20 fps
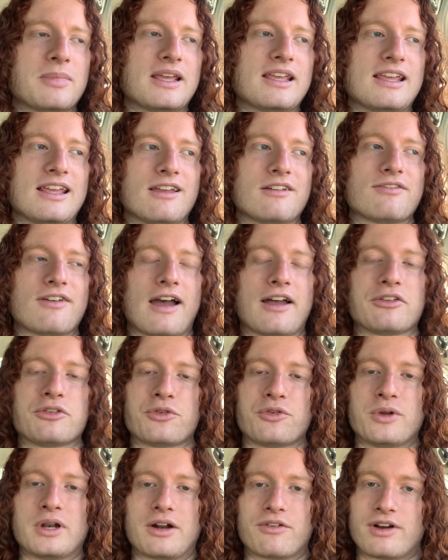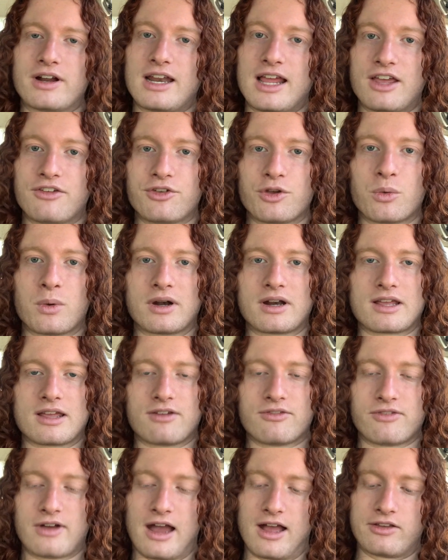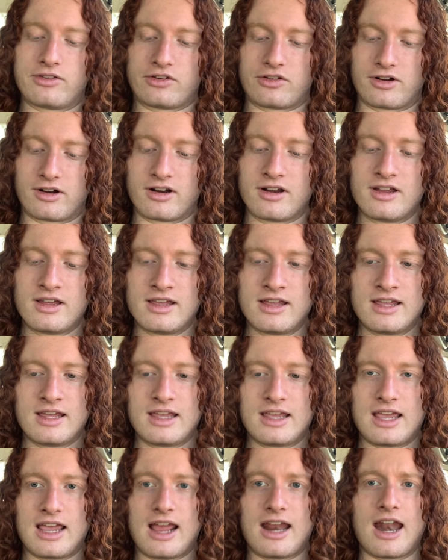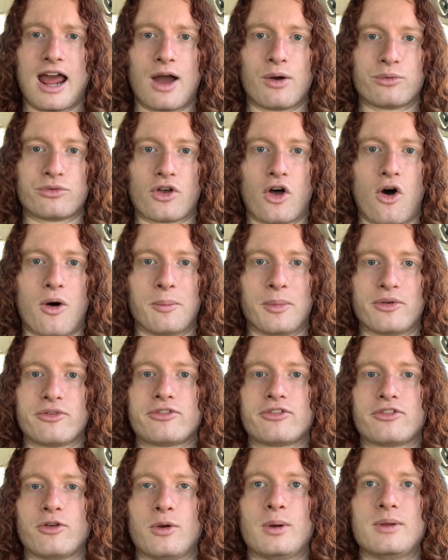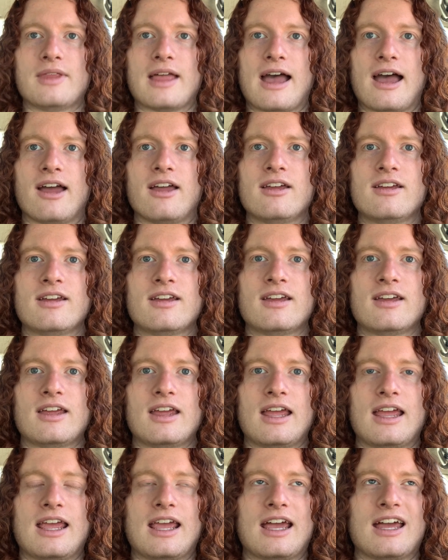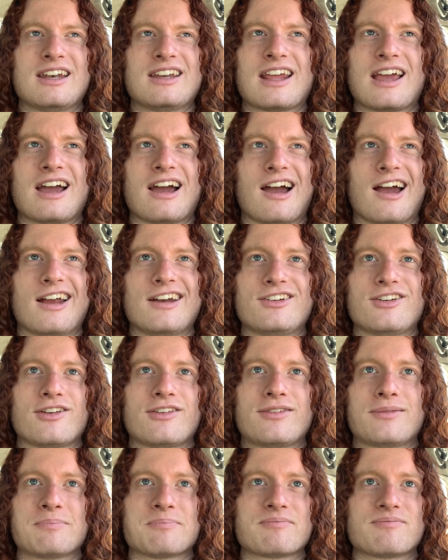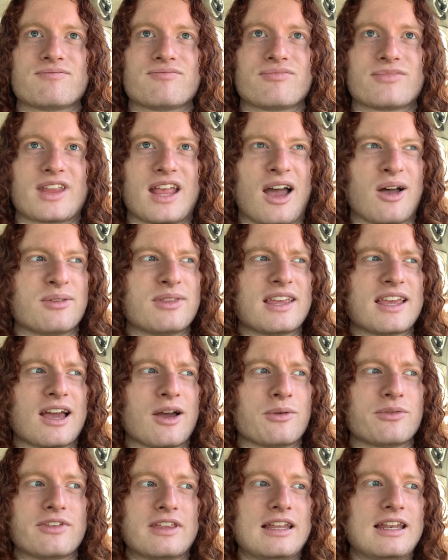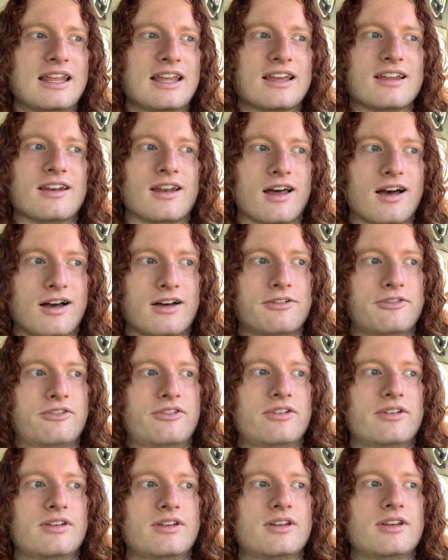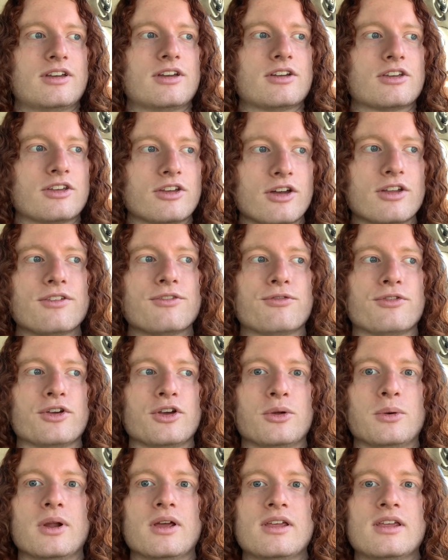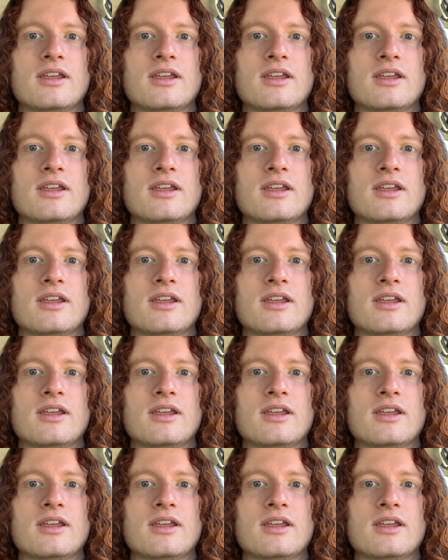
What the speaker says: be eating fast food every day if you want to get faster. And I was almost doing that. And yeah, I don't think I was eating enough good food